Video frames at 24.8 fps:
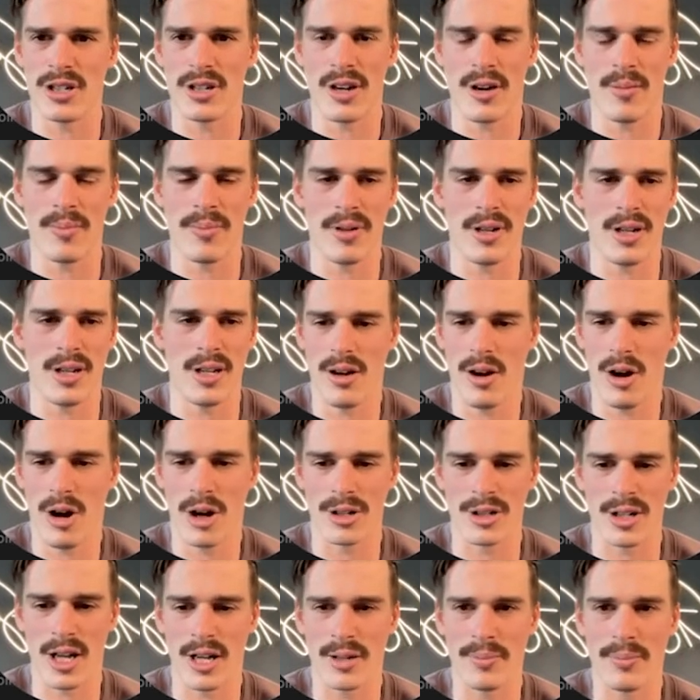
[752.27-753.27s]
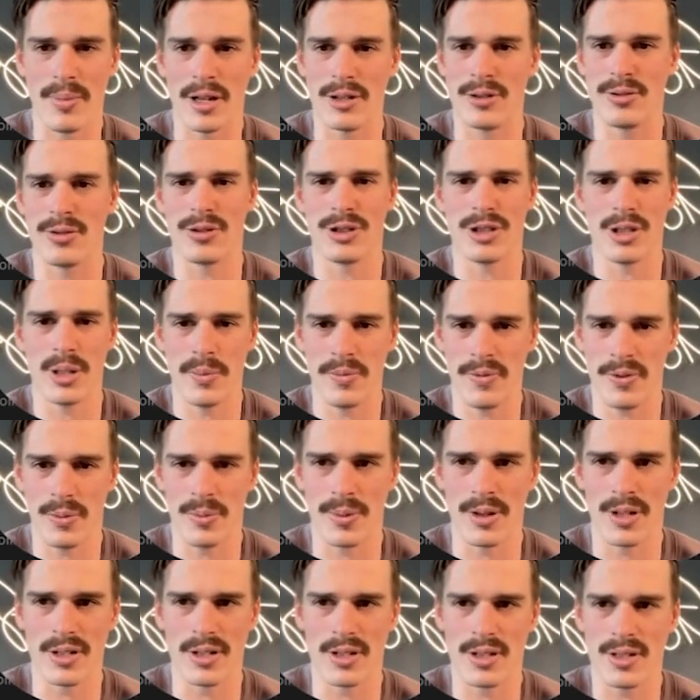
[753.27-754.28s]
company, online mentorship for
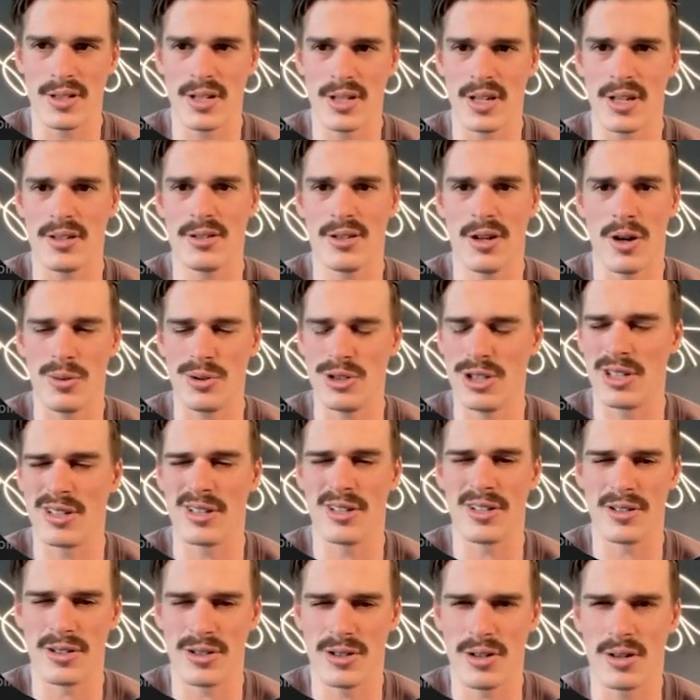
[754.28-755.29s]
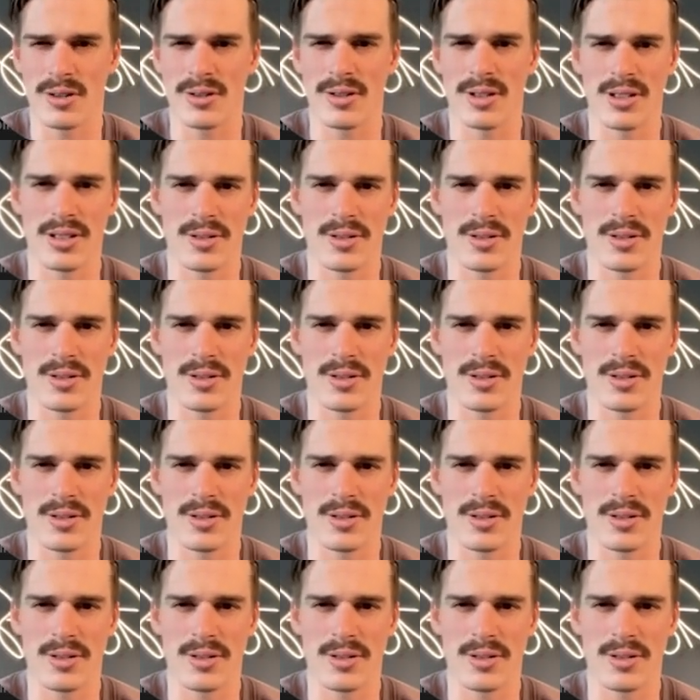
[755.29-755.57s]
real estate, coaching, consulting